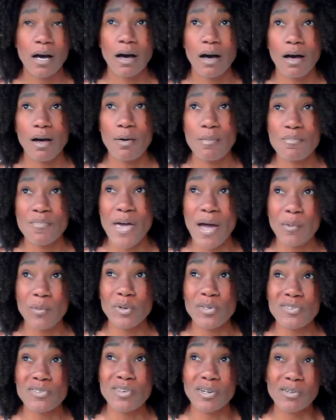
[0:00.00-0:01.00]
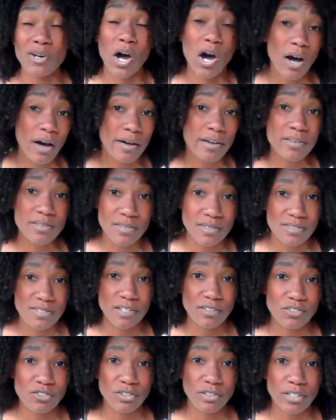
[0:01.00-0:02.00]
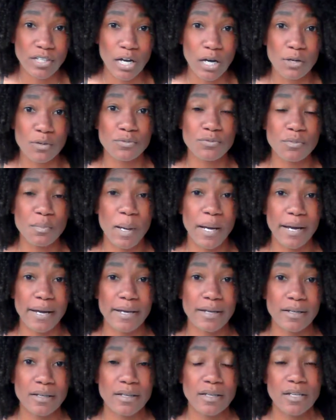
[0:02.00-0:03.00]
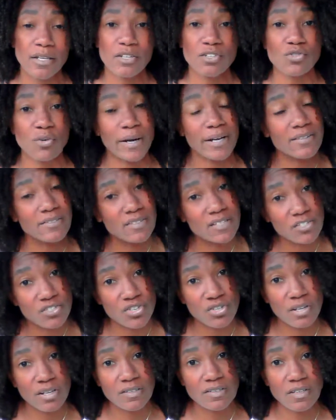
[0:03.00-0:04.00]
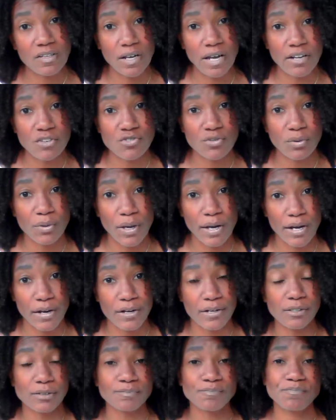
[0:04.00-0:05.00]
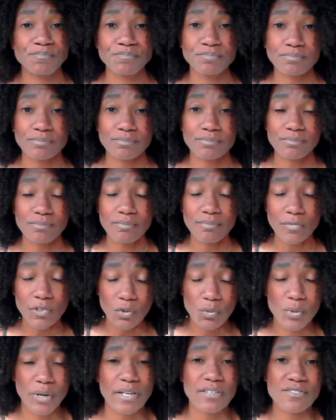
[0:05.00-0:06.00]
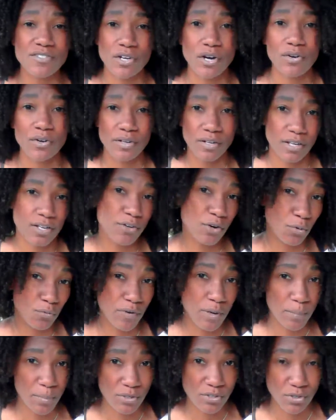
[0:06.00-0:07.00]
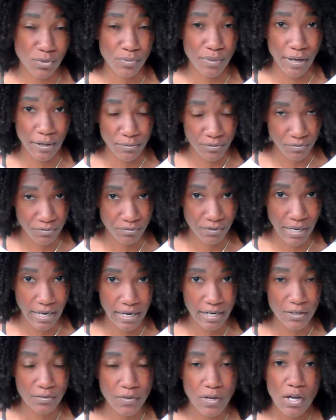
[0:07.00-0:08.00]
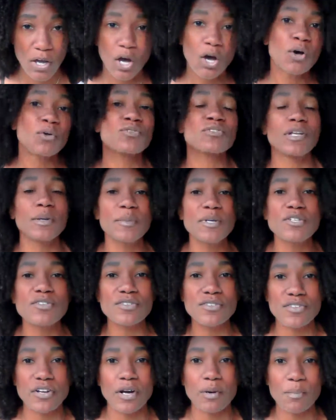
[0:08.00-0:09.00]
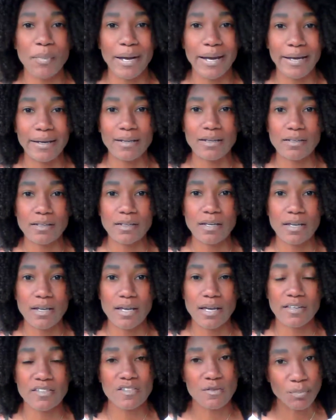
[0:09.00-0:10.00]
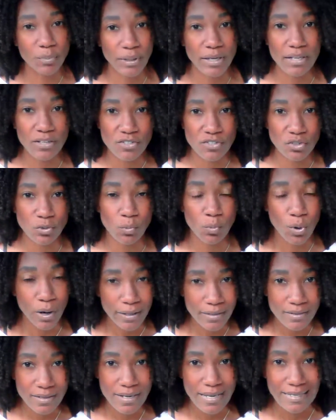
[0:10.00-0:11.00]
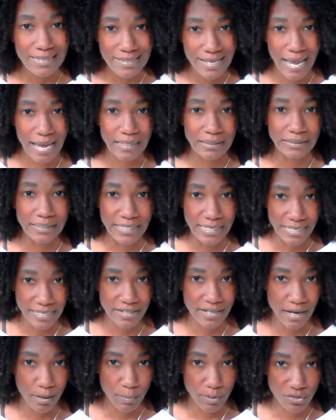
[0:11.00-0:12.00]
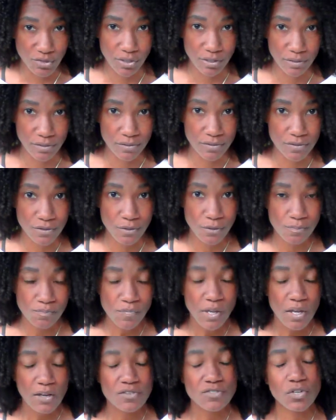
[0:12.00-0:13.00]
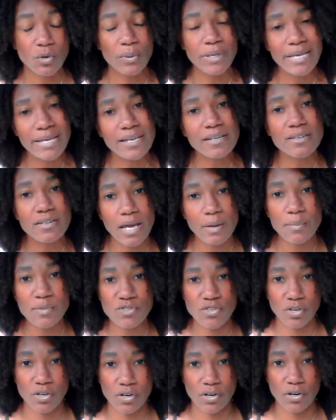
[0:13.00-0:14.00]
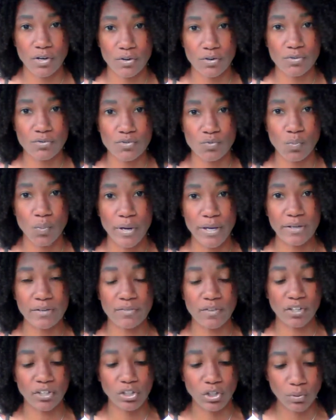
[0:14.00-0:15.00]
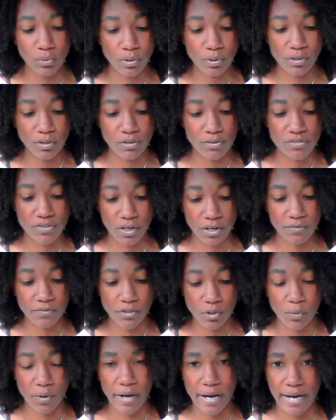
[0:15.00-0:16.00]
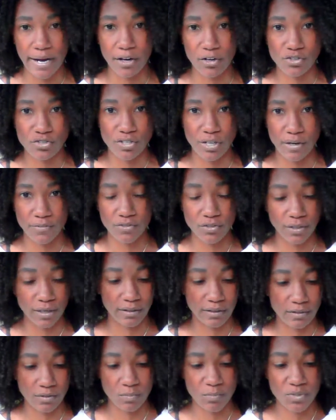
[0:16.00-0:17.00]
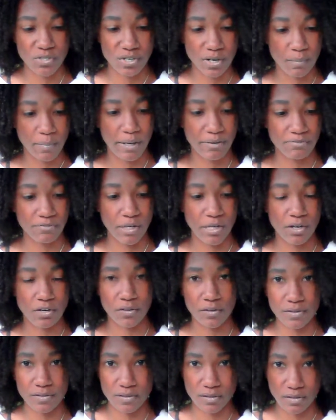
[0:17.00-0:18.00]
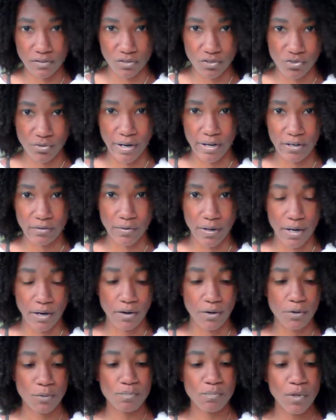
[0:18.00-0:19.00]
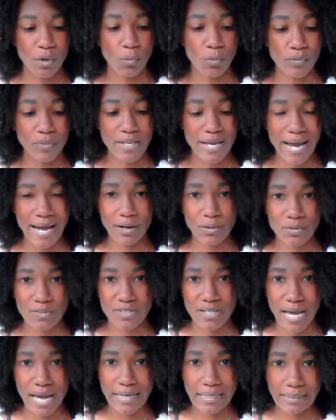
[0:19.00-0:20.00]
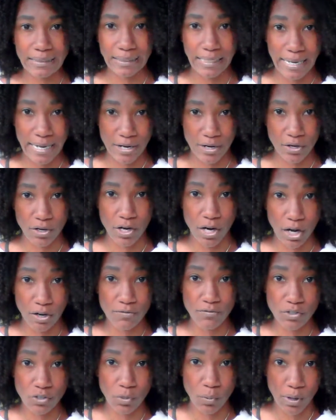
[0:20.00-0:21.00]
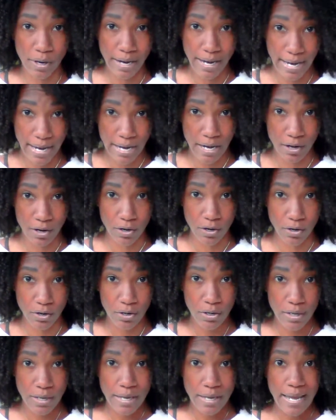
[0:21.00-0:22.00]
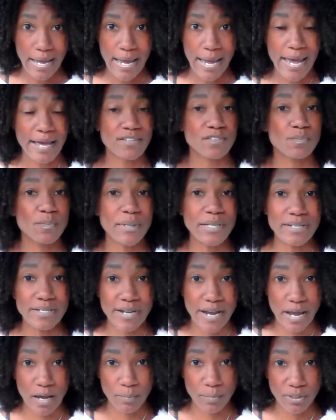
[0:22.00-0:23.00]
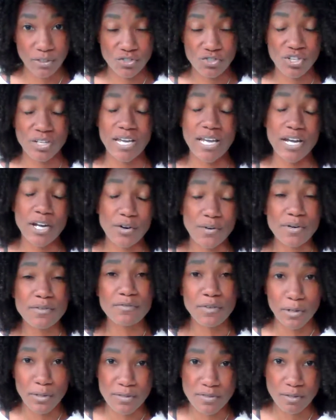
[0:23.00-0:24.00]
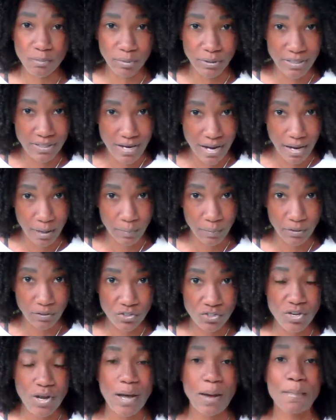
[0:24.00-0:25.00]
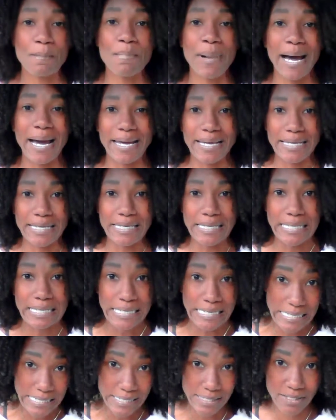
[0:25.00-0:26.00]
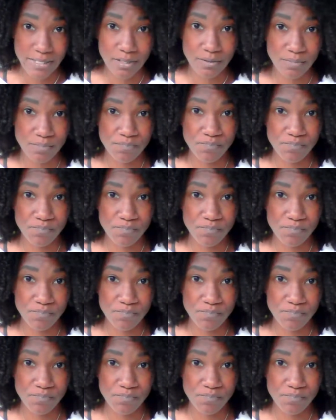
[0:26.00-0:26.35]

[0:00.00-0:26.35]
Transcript: That was the cause, essentially, of my transition into natural hair when I started in November 2005. So let me just start by explaining to you what exactly heat damage is. So heat damage occurs when the cuticles of your hair shaft, so like let's pretend my finger is a strand of hair, when the outside layer of your hair has been damaged, irreversibly damaged by heat.